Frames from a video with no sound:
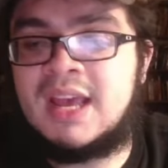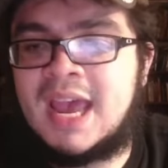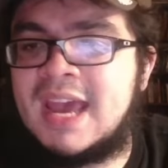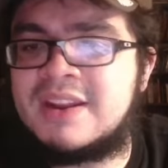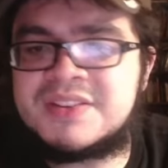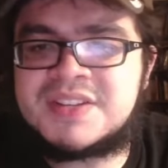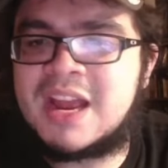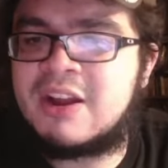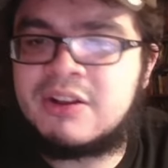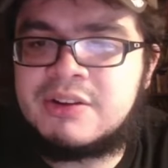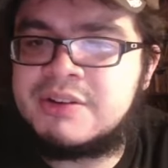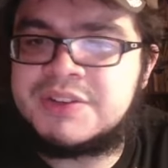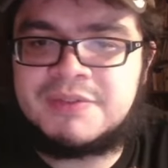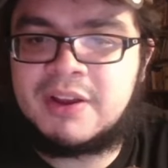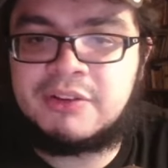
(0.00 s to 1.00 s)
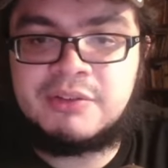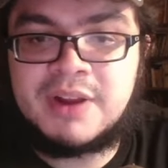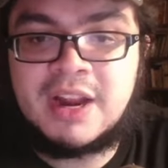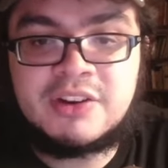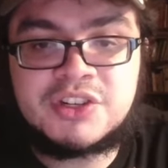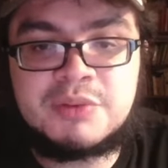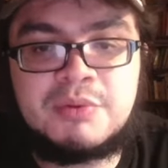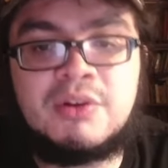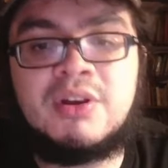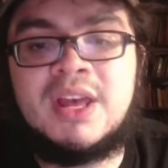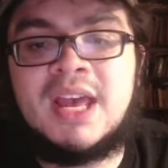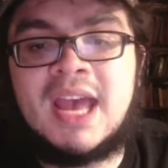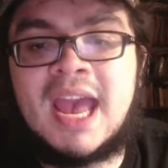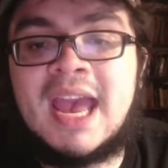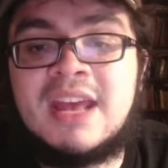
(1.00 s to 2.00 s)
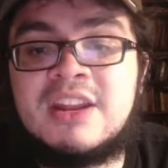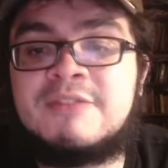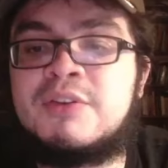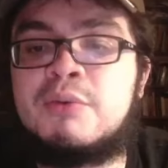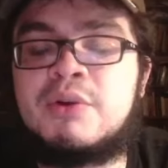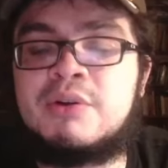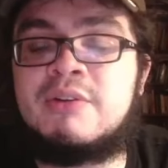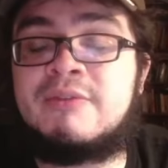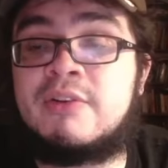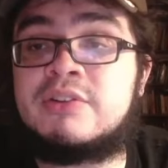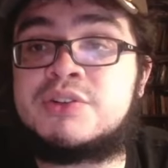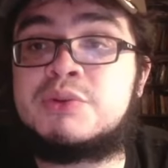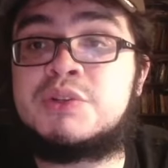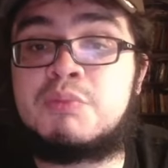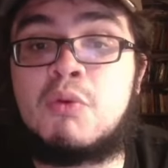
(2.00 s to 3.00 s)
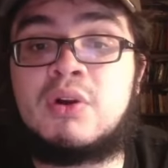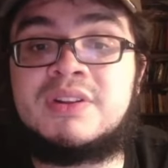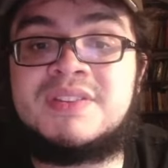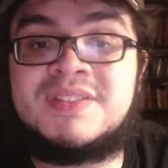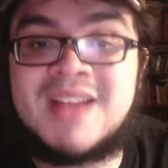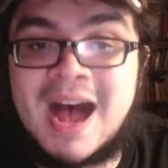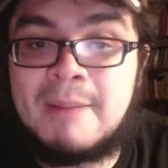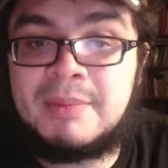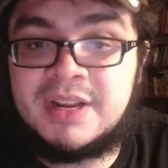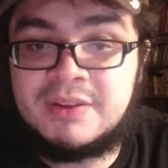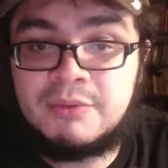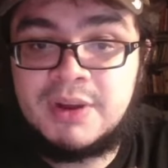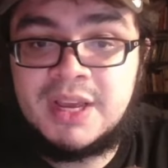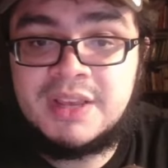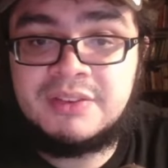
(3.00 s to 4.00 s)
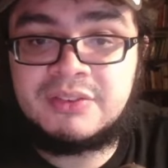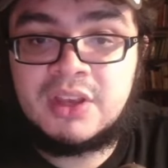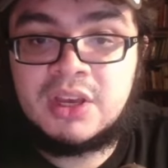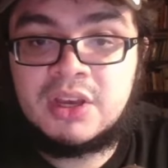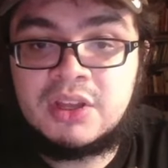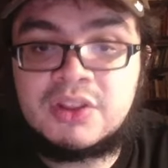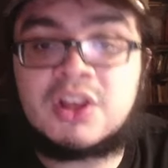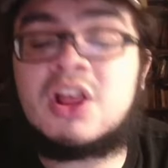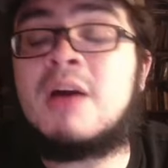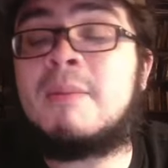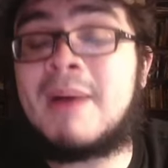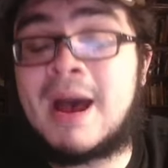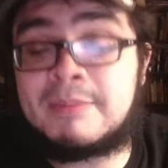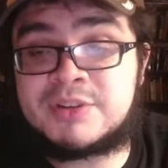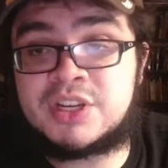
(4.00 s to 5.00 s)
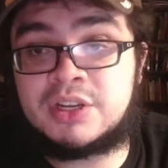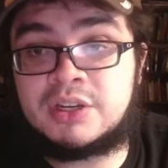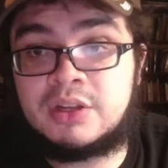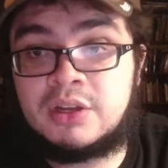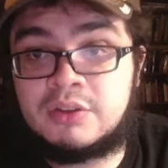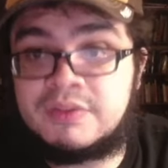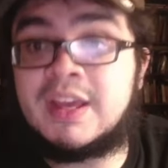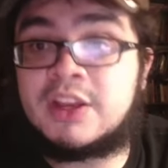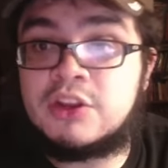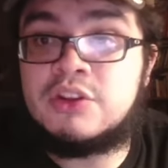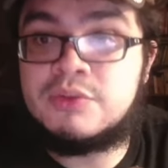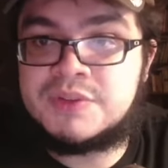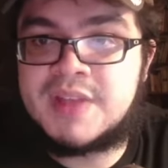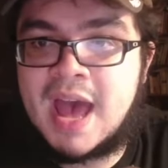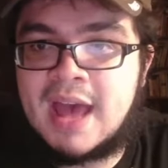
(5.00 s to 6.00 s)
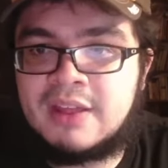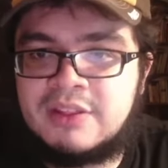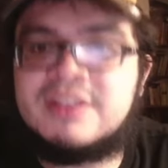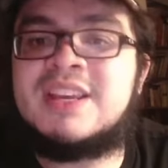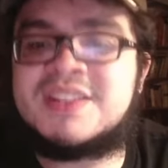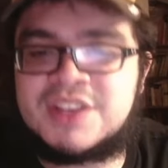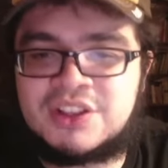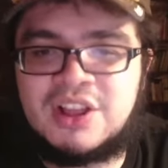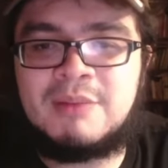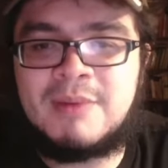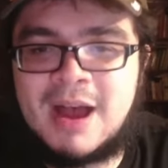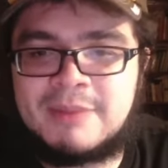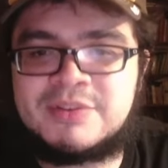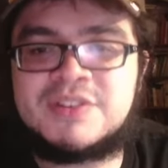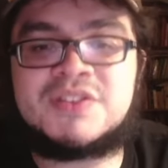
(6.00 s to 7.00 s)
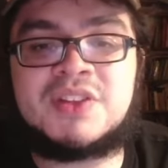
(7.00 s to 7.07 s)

And his salary is very negligible. And if he were to revert to his more dominant ways, the club option, they can use that. He has a club option.